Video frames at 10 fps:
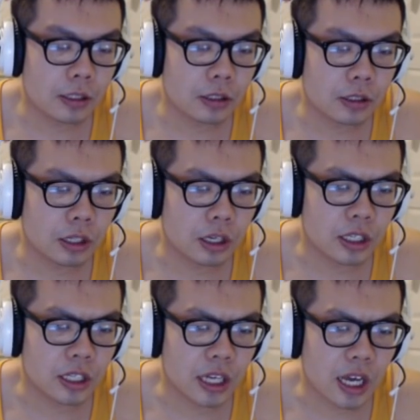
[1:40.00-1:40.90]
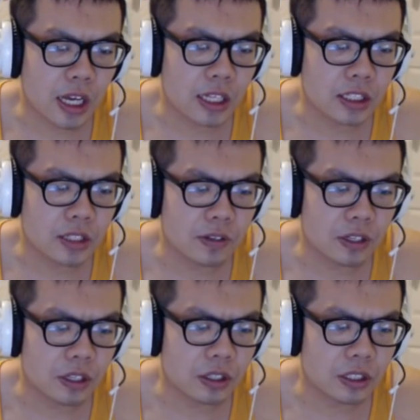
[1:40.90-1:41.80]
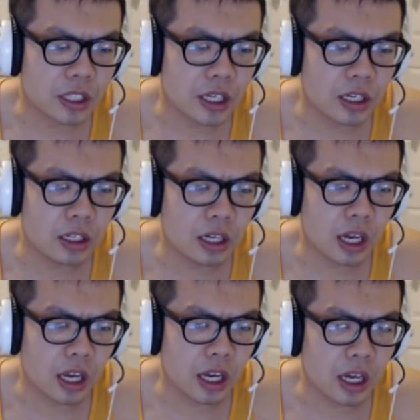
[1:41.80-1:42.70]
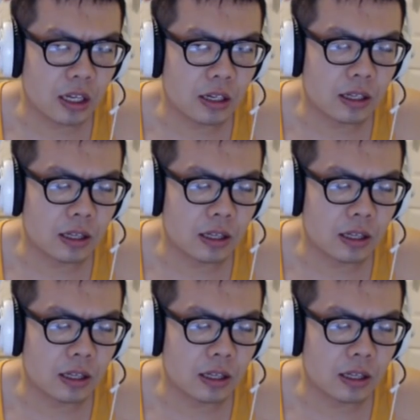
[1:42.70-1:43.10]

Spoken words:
Guardian has Gungnir, and